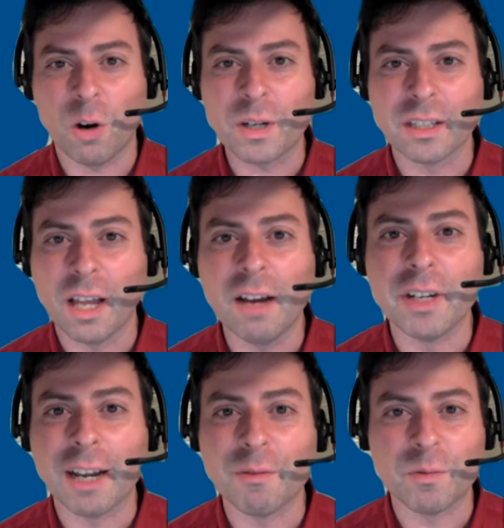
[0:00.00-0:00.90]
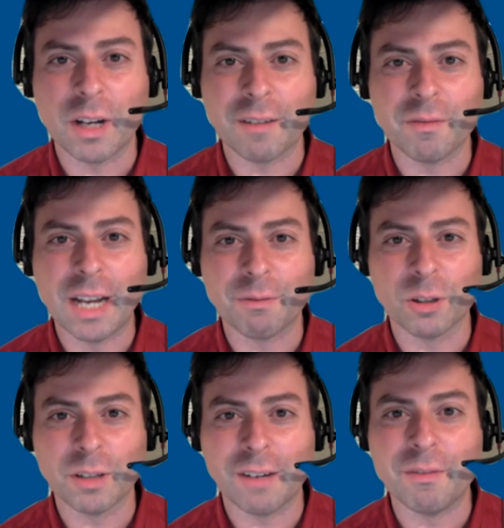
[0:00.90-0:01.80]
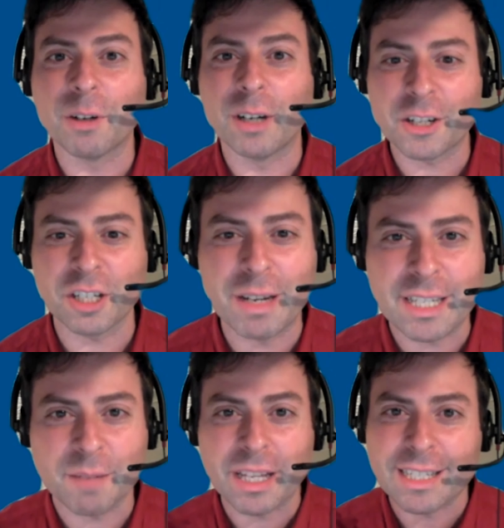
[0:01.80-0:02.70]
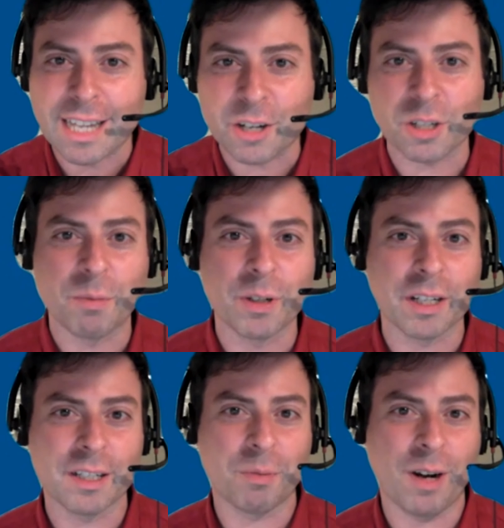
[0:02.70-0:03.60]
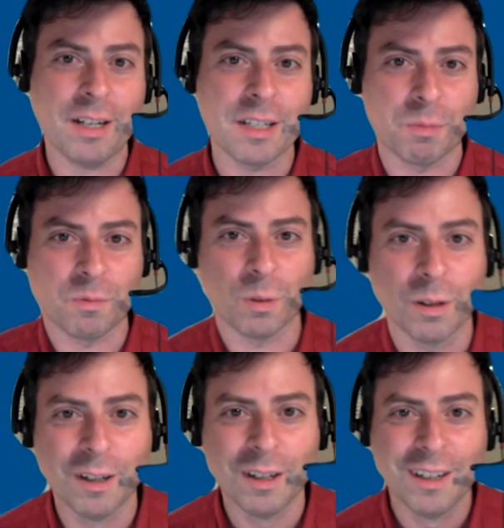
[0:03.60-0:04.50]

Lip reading: always loved, and I've never actually met somebody that's actually put it into practice before.